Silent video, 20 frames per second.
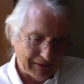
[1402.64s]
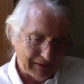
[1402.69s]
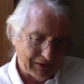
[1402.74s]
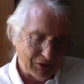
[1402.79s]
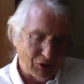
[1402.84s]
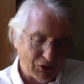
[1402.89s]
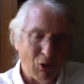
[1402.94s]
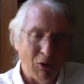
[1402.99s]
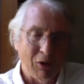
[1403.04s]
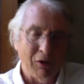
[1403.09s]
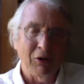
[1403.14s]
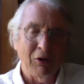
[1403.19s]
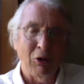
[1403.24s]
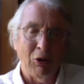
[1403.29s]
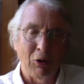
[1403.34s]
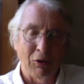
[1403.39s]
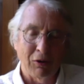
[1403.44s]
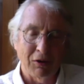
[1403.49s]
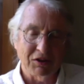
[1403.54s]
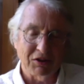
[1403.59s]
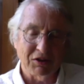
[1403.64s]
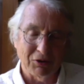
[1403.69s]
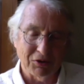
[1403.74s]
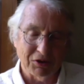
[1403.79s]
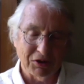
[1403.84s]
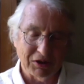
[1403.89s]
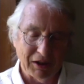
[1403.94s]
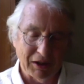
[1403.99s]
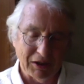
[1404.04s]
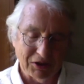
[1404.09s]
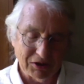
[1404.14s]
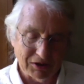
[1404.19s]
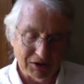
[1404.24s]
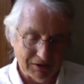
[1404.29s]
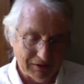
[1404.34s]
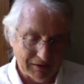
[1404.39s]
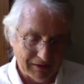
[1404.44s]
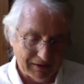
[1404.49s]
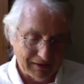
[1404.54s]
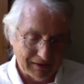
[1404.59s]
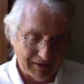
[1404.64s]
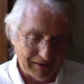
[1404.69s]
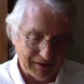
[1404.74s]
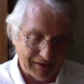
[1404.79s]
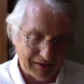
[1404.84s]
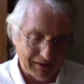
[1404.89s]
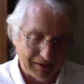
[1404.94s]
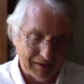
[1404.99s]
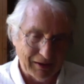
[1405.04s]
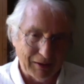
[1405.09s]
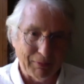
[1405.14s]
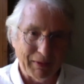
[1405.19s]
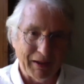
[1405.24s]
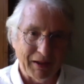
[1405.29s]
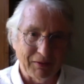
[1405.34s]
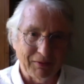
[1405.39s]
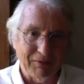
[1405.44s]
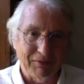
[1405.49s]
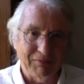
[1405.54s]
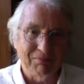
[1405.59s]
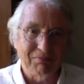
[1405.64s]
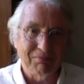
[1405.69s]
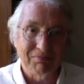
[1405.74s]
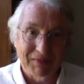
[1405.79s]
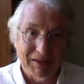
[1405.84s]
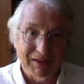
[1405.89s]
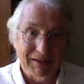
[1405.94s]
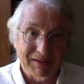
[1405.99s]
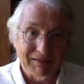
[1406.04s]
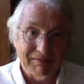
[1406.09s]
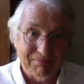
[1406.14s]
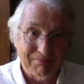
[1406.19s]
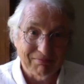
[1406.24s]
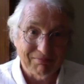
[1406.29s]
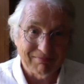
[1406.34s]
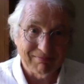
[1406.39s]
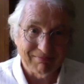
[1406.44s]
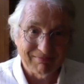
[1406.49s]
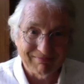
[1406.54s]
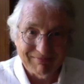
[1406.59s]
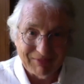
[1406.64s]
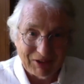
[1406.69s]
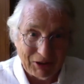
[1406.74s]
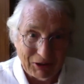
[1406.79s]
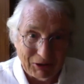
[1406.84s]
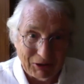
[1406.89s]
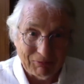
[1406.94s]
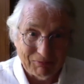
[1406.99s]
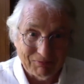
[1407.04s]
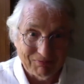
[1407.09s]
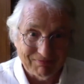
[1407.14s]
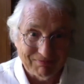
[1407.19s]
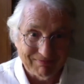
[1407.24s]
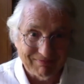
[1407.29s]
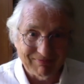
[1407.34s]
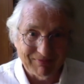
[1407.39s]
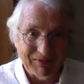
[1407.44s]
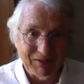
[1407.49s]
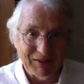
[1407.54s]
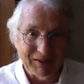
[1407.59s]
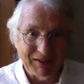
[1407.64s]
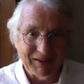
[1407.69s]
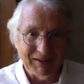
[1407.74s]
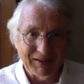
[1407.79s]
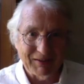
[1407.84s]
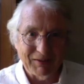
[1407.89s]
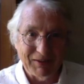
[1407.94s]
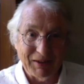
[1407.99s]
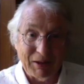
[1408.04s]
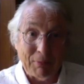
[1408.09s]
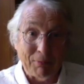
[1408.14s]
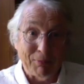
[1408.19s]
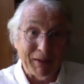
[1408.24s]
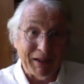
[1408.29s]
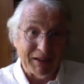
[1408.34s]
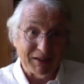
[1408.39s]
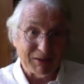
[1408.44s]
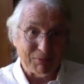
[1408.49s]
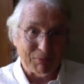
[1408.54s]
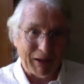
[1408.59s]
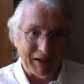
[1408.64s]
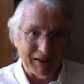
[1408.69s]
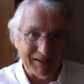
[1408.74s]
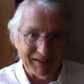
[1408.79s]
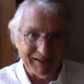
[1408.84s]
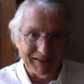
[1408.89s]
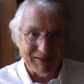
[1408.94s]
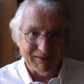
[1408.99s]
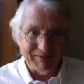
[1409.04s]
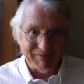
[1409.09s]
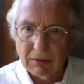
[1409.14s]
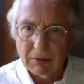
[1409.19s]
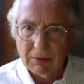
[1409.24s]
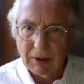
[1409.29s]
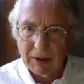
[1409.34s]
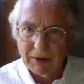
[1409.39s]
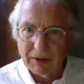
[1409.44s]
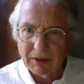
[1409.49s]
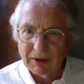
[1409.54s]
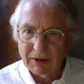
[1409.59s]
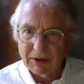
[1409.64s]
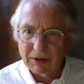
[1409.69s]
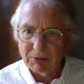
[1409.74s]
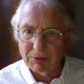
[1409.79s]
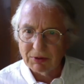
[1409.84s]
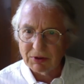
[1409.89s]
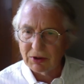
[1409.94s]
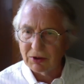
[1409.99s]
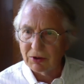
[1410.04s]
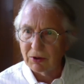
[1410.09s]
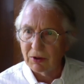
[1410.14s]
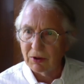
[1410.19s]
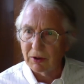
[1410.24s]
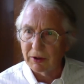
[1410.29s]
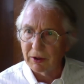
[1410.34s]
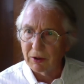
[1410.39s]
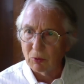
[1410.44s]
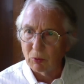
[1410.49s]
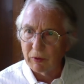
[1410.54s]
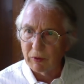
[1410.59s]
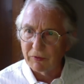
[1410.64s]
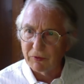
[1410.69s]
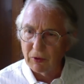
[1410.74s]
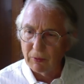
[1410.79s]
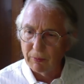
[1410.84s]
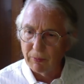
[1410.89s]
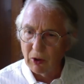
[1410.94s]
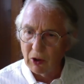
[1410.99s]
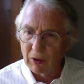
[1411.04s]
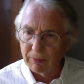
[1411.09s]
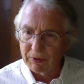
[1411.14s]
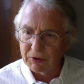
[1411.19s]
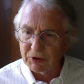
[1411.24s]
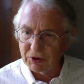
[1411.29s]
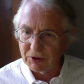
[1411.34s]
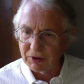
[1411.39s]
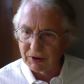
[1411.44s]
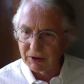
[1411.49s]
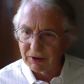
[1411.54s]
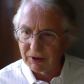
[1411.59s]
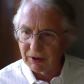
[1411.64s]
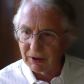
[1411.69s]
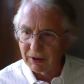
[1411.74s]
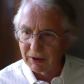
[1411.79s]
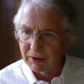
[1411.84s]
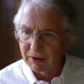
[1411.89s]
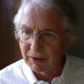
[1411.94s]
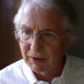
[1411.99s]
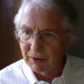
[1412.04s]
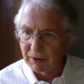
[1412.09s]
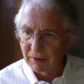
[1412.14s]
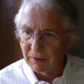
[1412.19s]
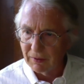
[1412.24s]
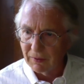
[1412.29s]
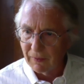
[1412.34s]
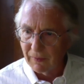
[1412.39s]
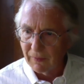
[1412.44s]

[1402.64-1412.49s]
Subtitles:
Cornhole Association about, you know, them being spotlit. I think this was an earlier wiffle ball, but you get the idea.